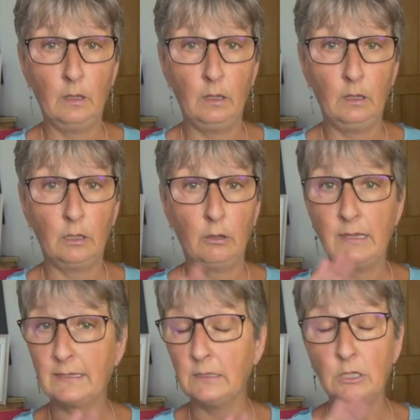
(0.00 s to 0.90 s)

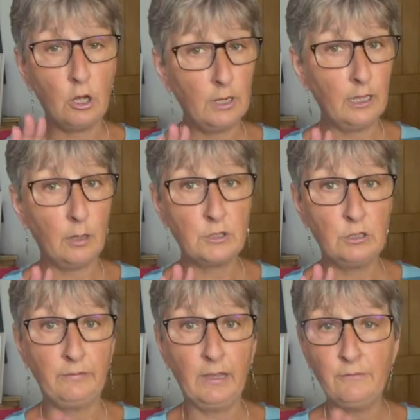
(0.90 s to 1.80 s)
It's entirely up to
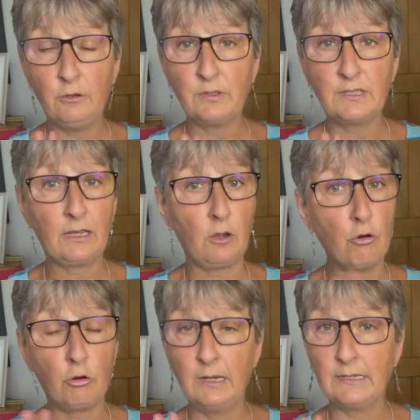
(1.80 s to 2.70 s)
you. If you haven't got the deck,
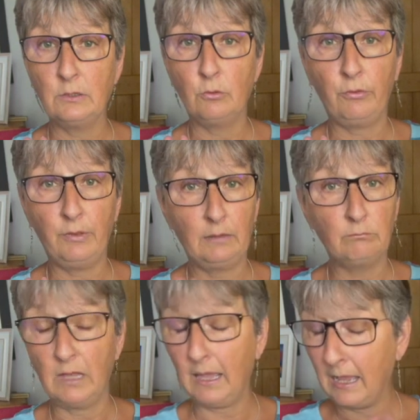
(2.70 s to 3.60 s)
Oracle isn't your
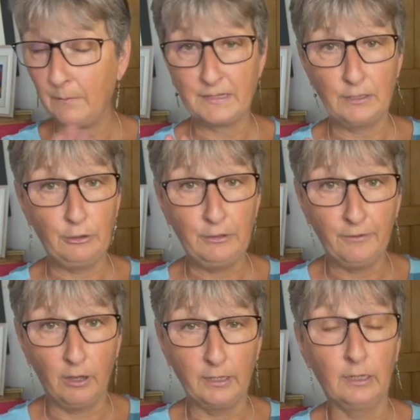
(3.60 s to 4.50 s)
thing, absolutely
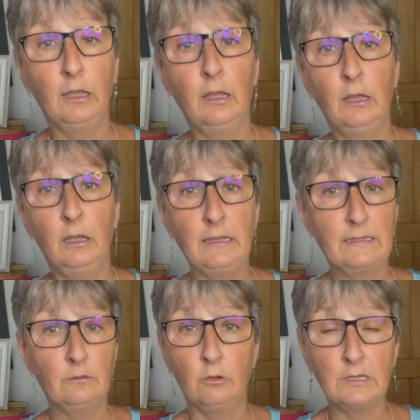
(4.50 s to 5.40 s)
fine.
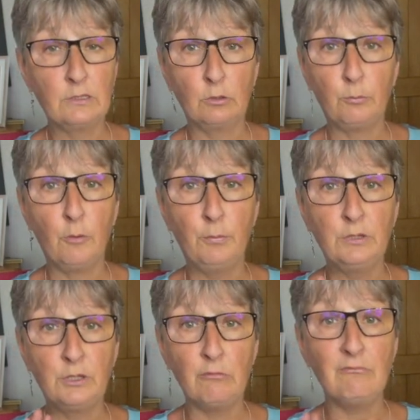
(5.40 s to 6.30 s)
It's not a problem.
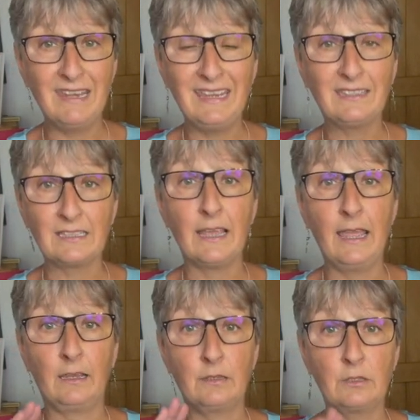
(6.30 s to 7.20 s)
You don't need the
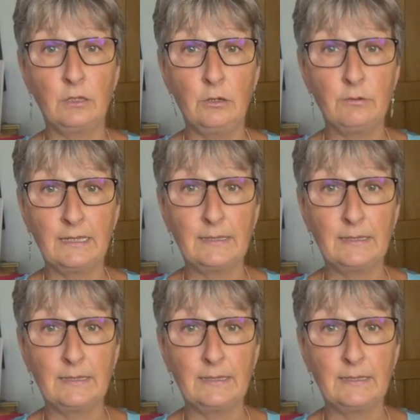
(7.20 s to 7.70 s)
deck to use this